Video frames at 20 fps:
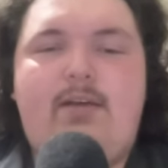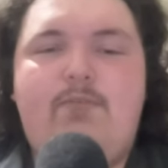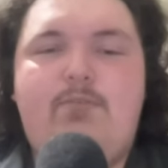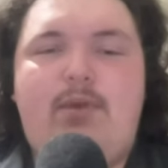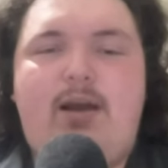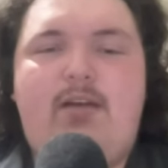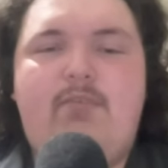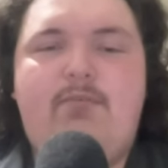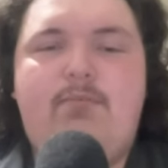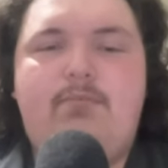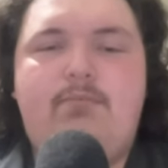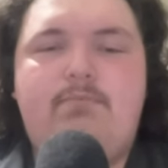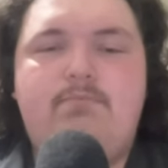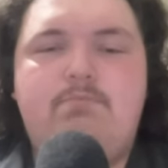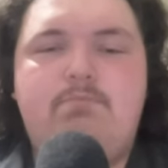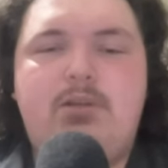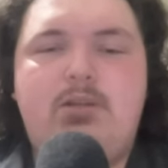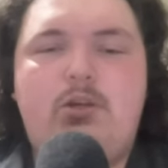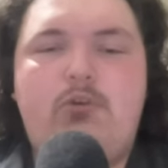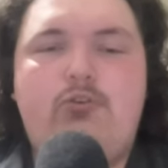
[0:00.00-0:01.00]
I've
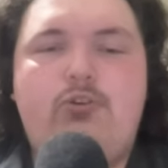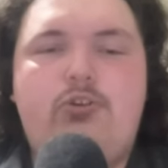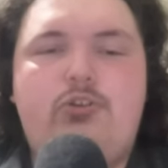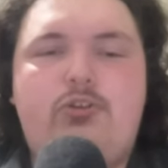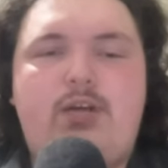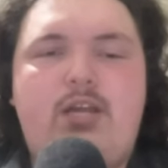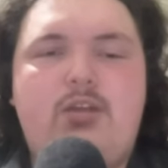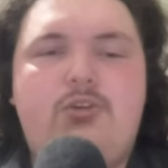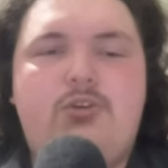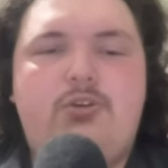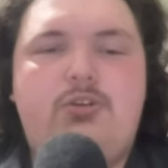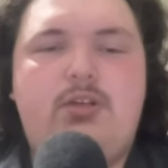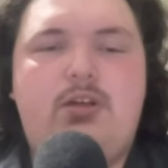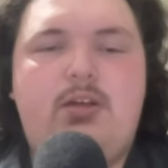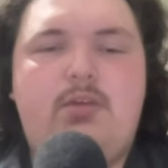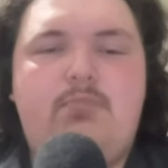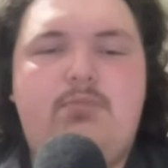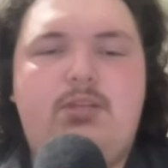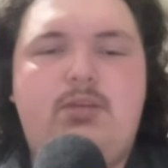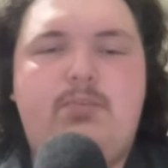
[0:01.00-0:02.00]
been no stranger
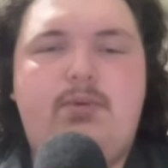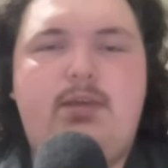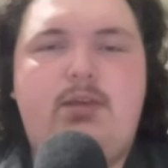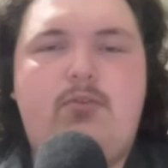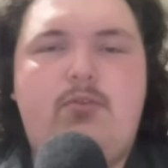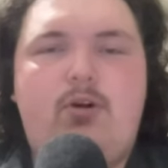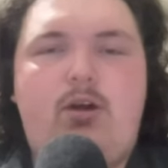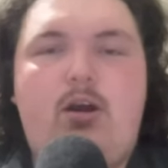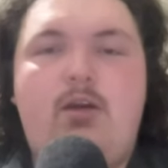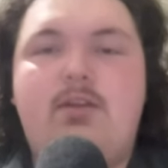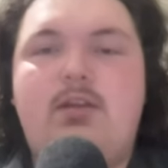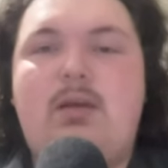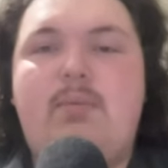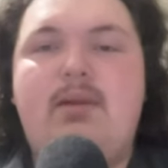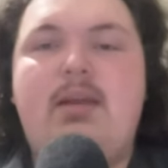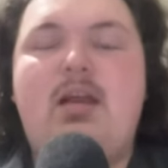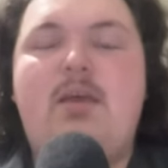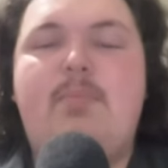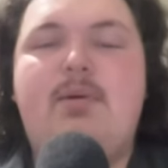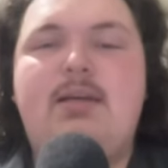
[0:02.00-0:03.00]
to being wrong.
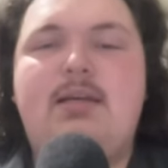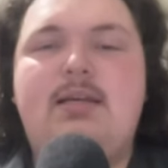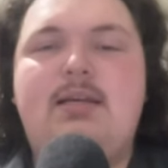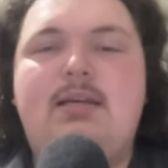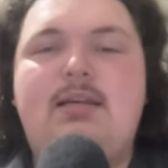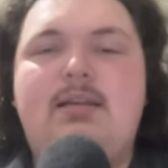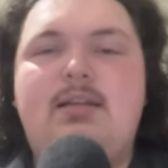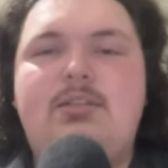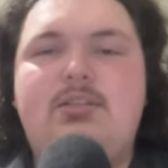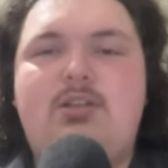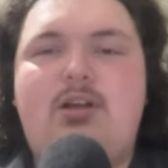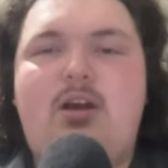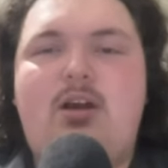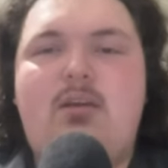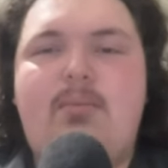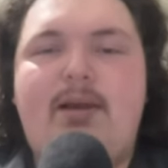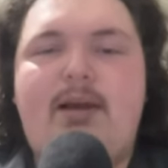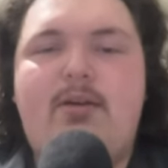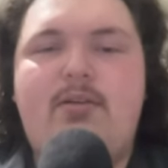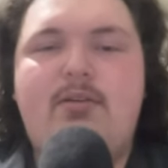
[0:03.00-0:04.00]
Coming up, let's talk
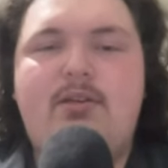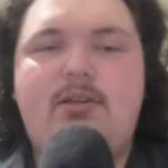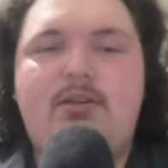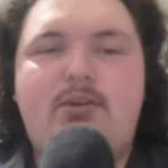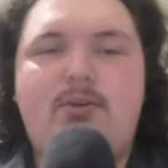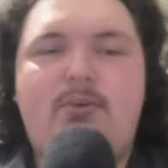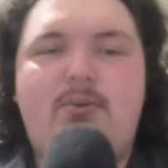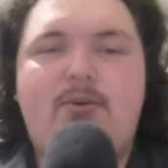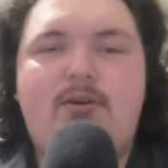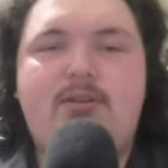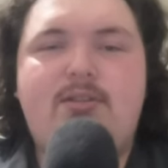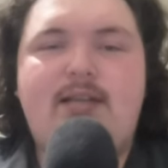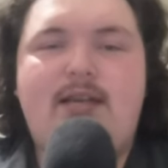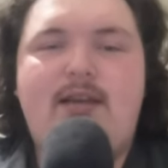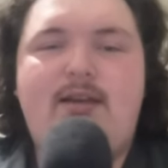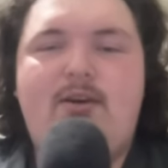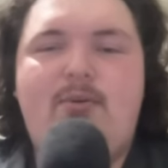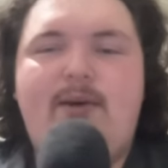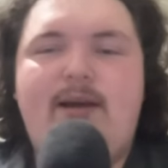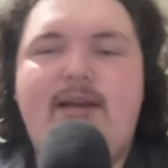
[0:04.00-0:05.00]
about your
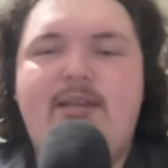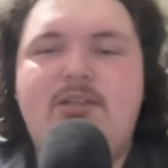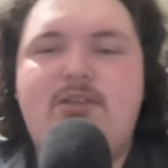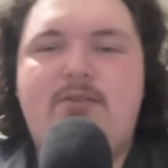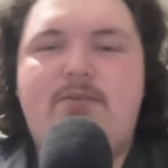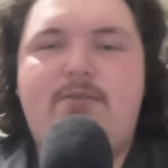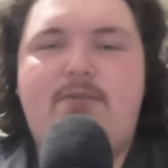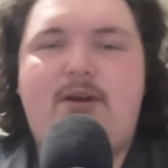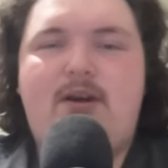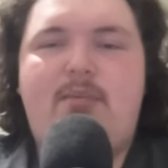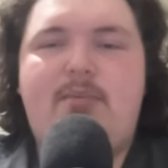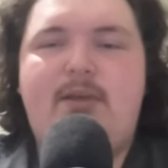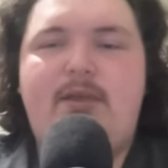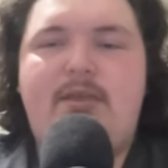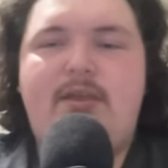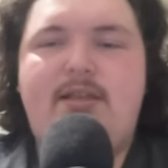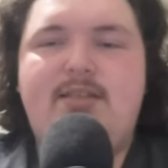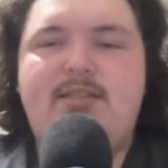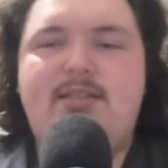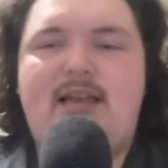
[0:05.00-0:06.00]
takeaways from
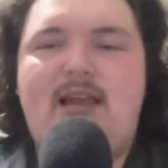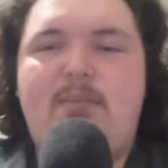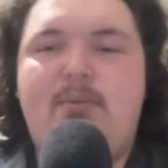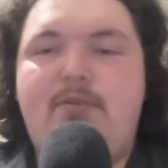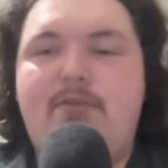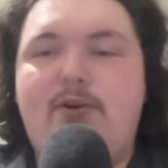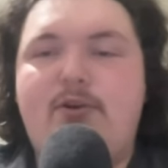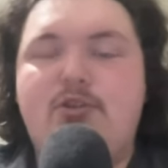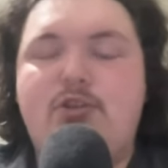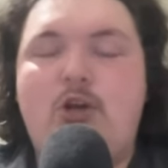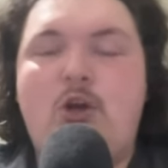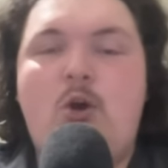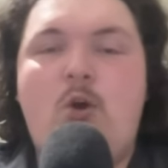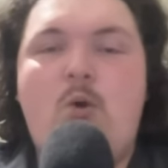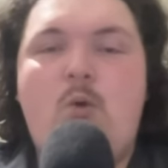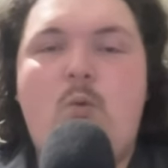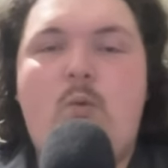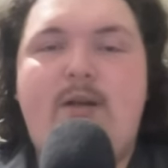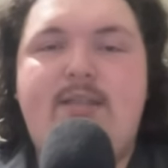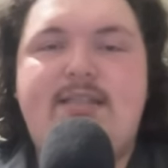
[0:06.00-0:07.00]
this game. But first,
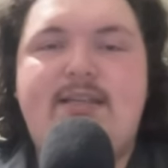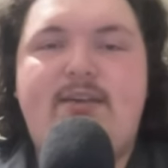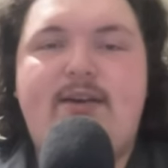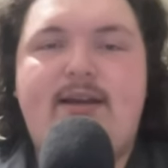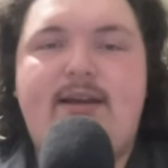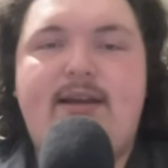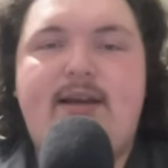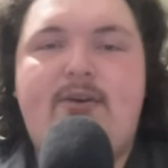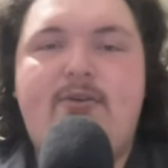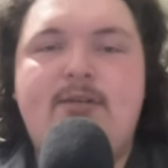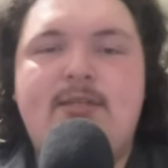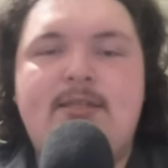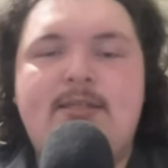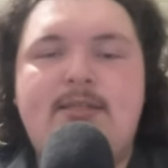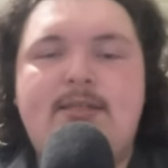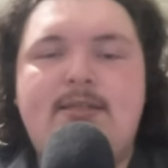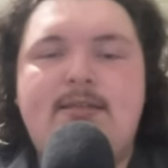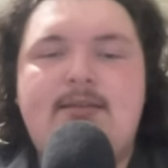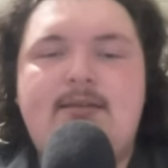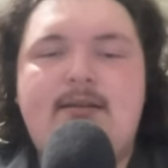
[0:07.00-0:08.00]
want to say right now,
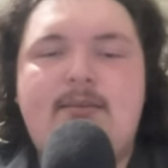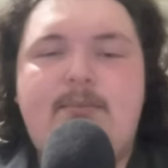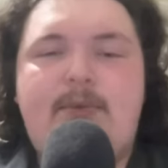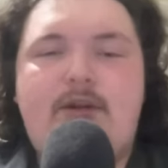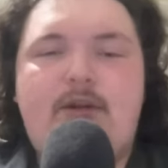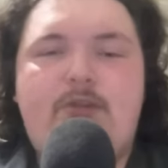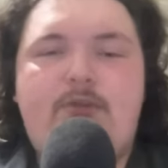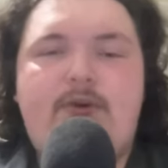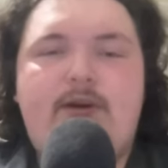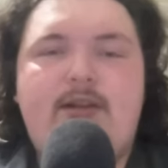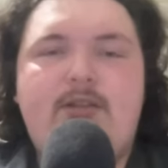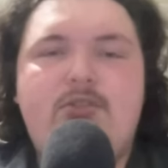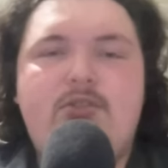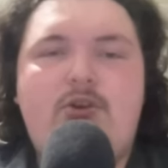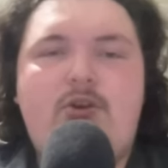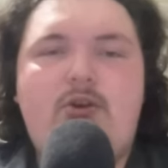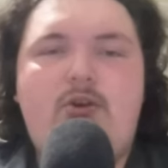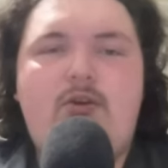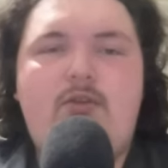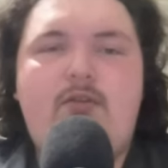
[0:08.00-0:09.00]
my good
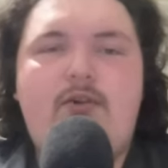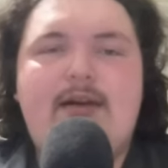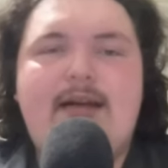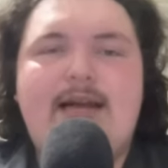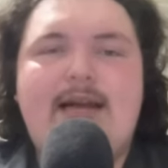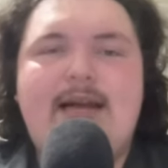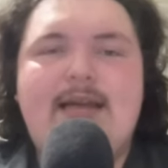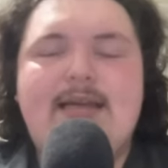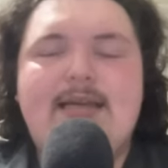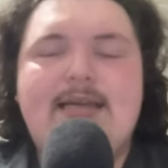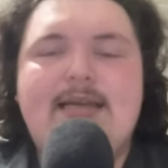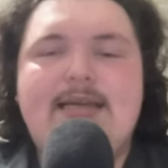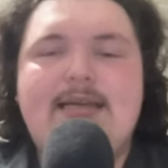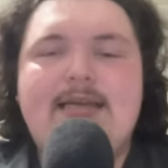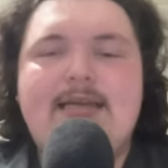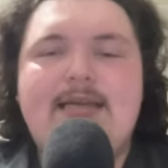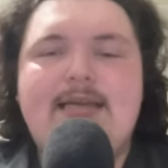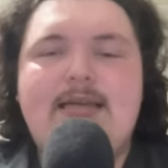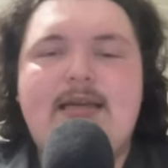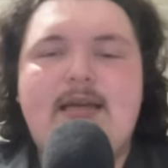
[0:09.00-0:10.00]
friends over at
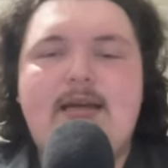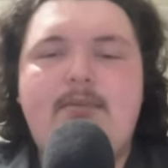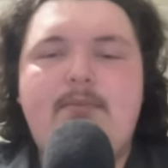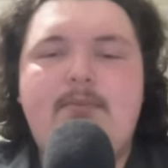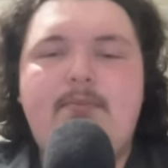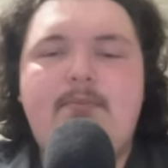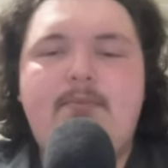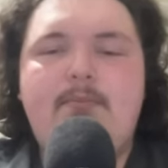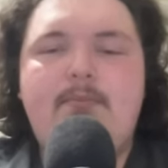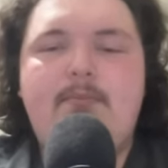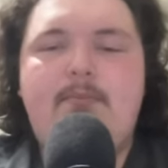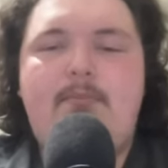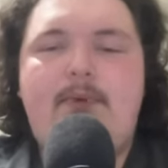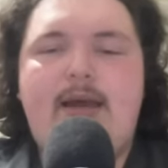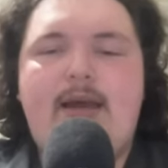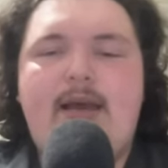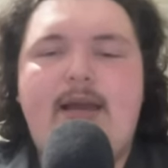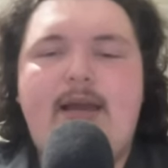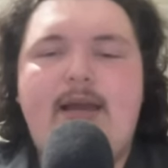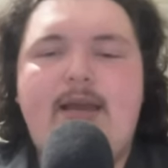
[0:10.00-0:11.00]

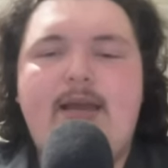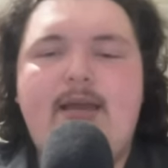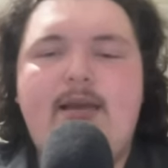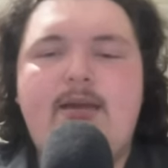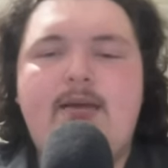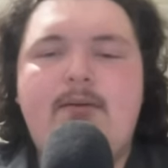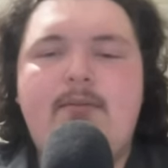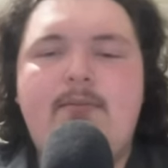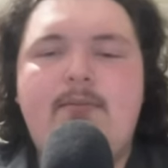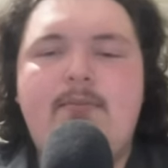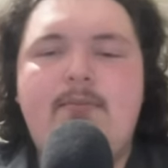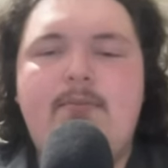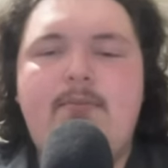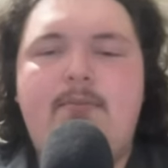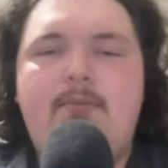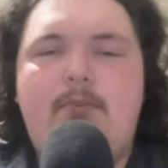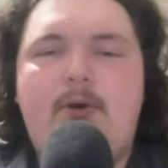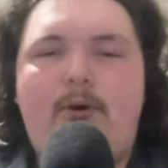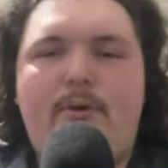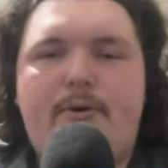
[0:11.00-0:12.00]
eBay
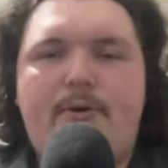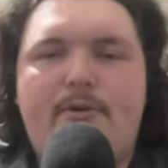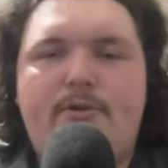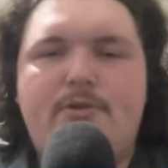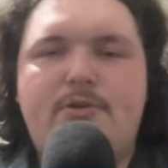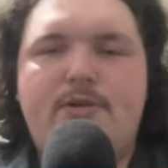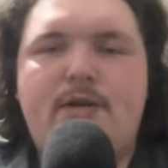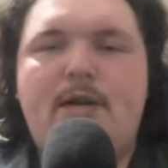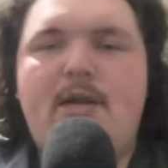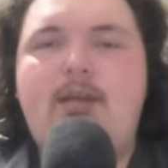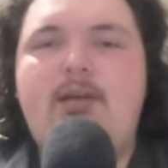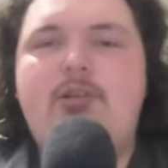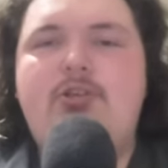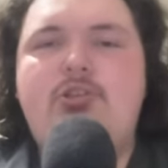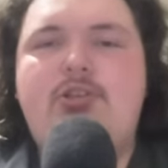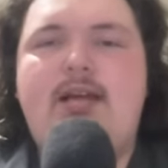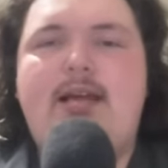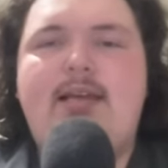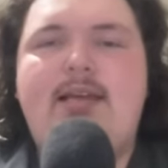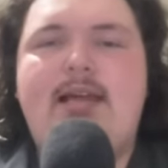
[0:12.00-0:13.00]
Motors.
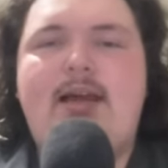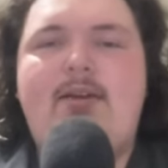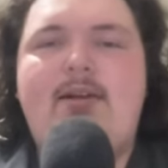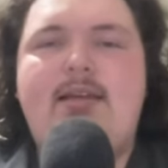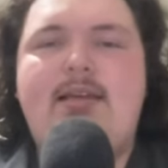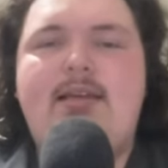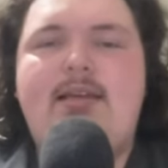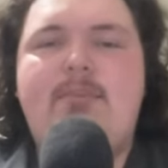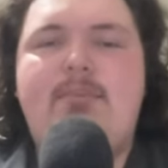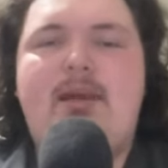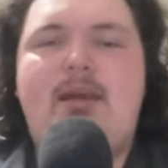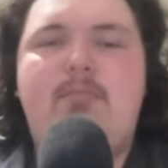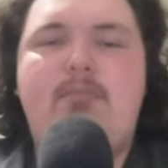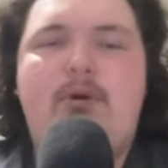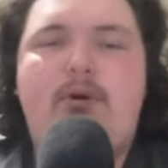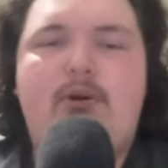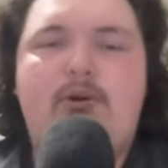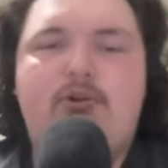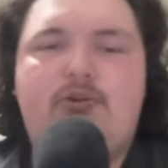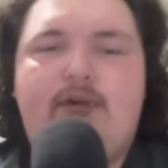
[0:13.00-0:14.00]
Check out eBay
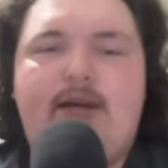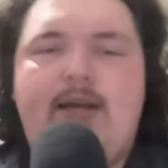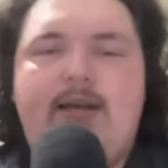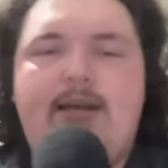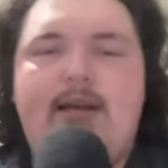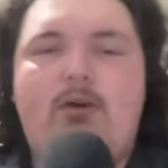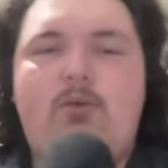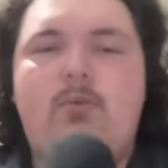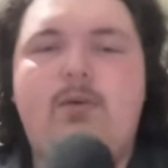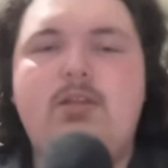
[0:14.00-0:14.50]
Motors right now.